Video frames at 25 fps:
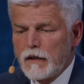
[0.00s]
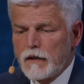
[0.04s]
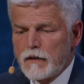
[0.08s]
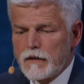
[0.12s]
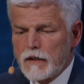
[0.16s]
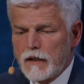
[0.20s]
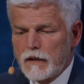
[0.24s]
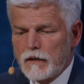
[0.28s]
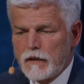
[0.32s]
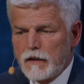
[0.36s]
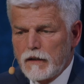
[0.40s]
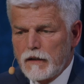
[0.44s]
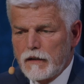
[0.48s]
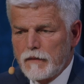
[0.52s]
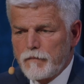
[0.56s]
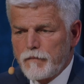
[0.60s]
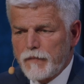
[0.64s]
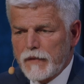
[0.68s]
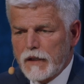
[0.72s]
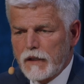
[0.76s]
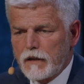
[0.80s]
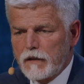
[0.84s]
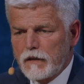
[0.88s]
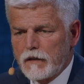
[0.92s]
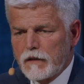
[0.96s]
Then
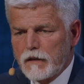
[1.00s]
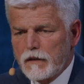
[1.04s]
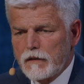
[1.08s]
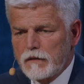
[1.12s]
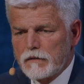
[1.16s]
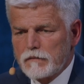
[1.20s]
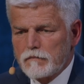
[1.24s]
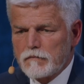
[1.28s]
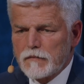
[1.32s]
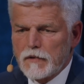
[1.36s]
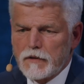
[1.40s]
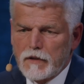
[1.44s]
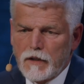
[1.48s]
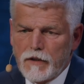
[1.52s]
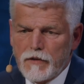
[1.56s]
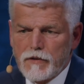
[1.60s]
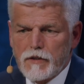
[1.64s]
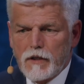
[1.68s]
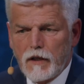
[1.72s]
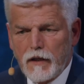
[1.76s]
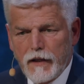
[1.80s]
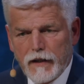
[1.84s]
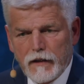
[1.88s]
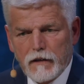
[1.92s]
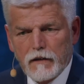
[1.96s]
um, there is
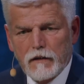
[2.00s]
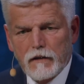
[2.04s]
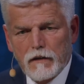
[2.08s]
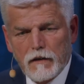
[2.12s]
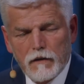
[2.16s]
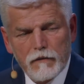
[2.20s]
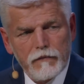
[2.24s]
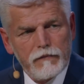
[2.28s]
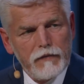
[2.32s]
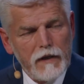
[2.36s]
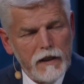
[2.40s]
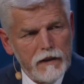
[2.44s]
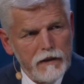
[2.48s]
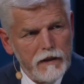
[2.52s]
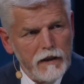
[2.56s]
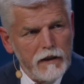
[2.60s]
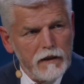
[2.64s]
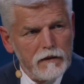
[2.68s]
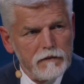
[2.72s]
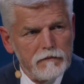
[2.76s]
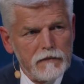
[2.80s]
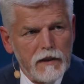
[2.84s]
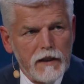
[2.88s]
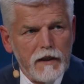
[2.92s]
a lack of funding.